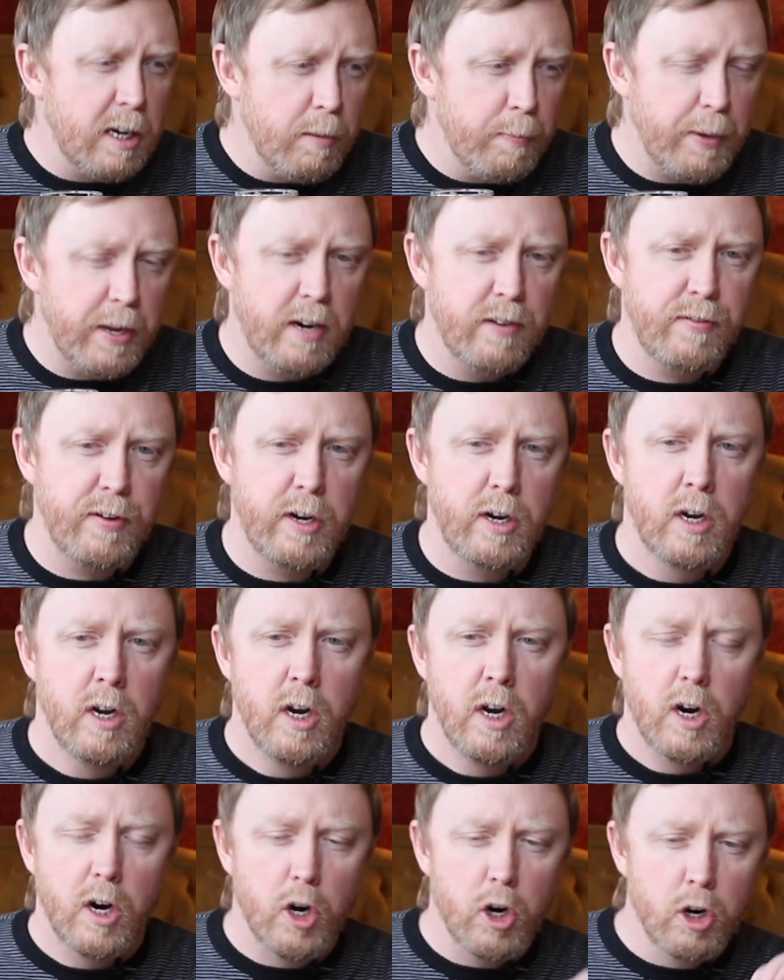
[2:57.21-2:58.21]
bit of an
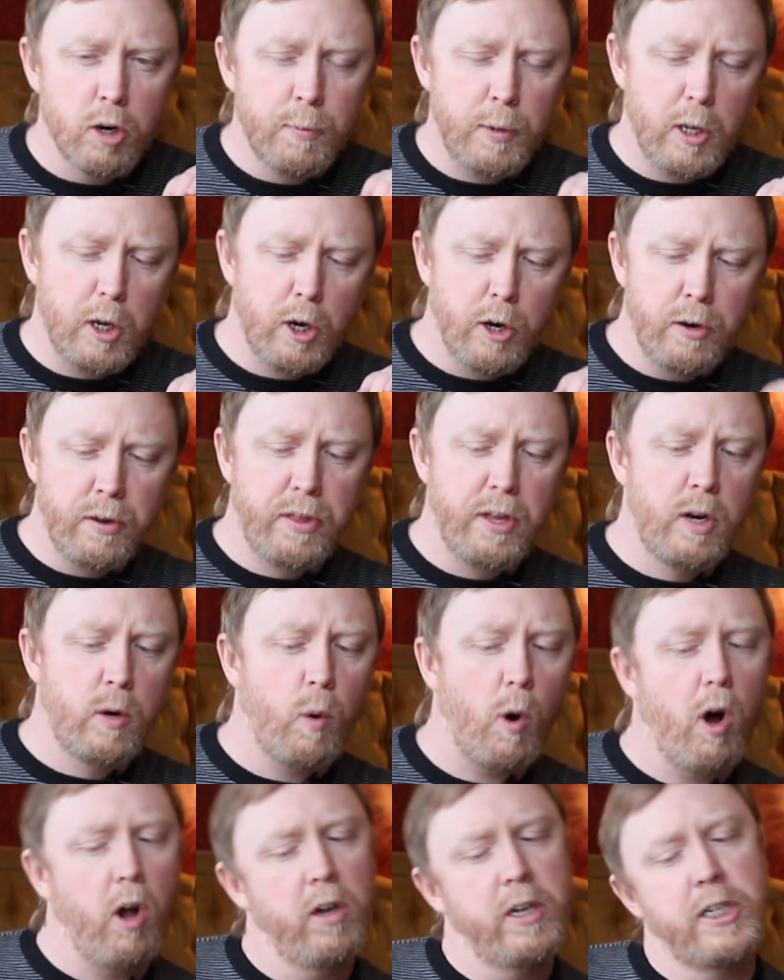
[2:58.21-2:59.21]
herbal, earthy
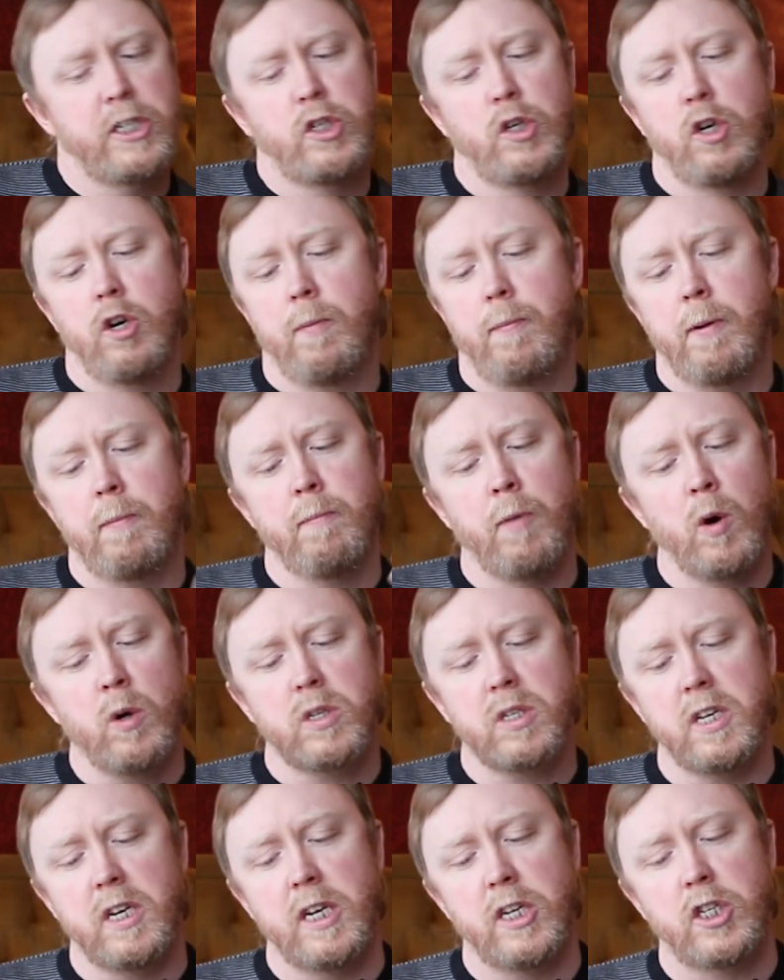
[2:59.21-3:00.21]
quality to it, but
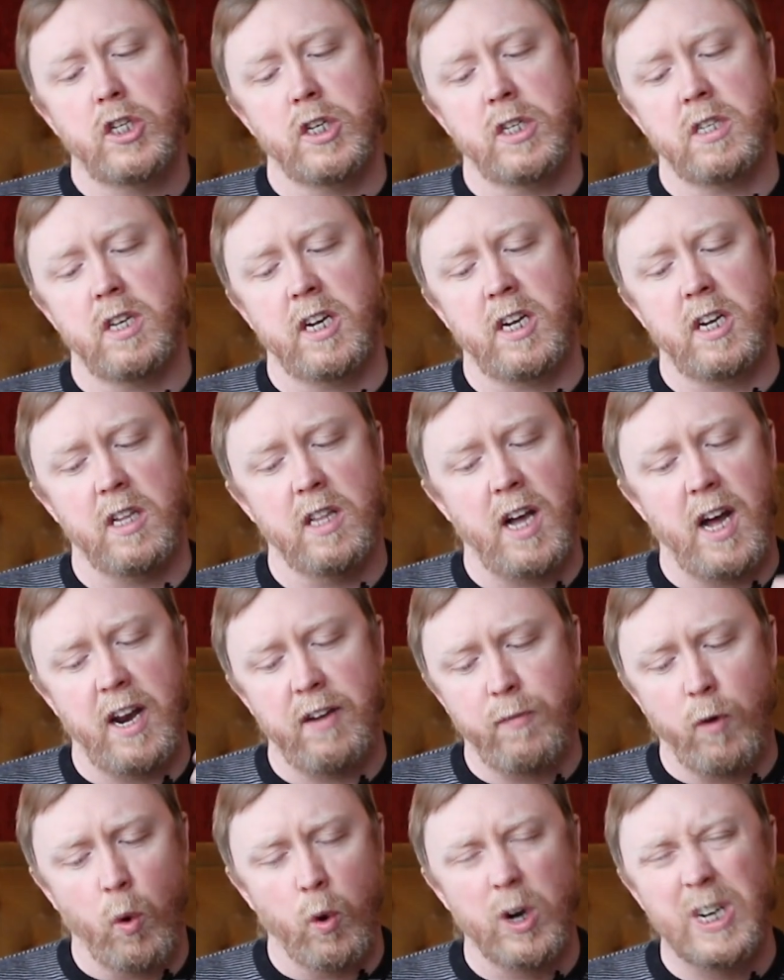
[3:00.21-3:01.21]
mostly it's just like a lot of
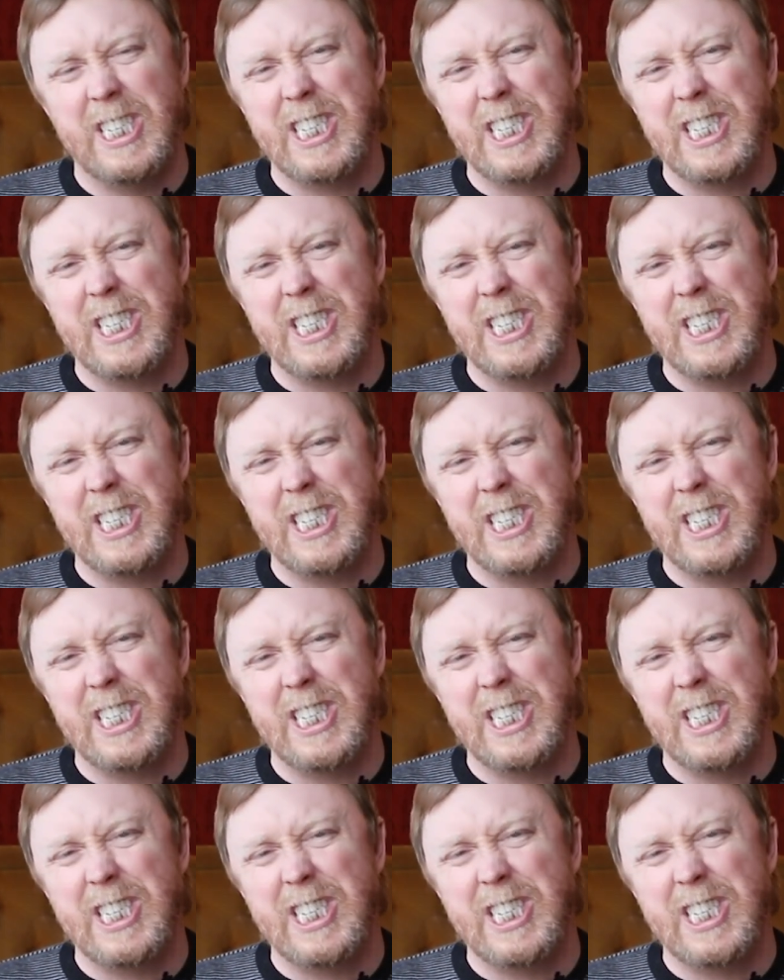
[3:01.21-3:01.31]
orange